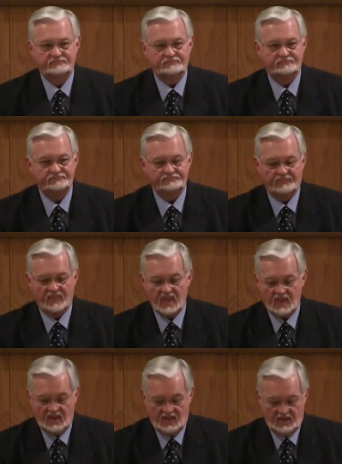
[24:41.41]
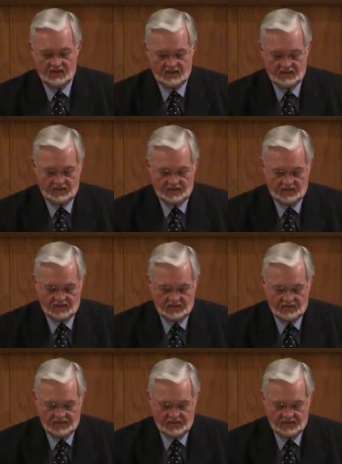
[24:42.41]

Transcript: Nobody speaks.